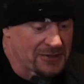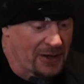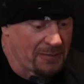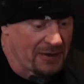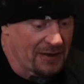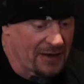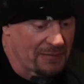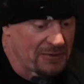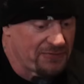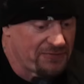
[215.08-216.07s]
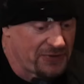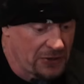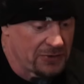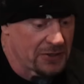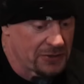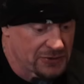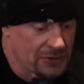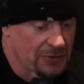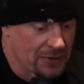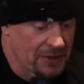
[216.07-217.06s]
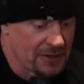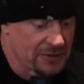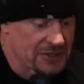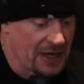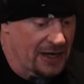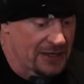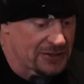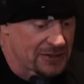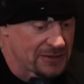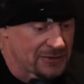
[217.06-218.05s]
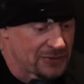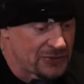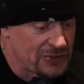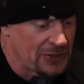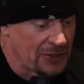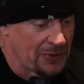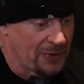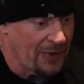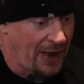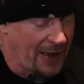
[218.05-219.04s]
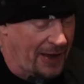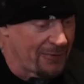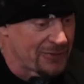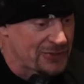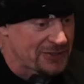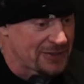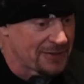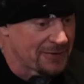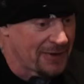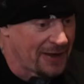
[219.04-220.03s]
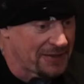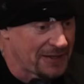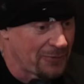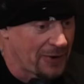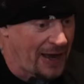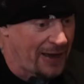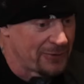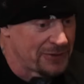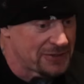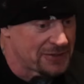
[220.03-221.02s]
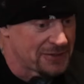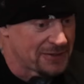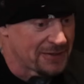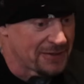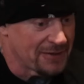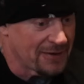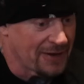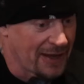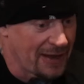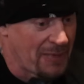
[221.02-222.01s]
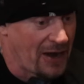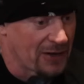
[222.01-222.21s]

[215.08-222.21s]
so I'm, a, I'm a few years older than those guys. So, like, I was, I think when I was, like, in my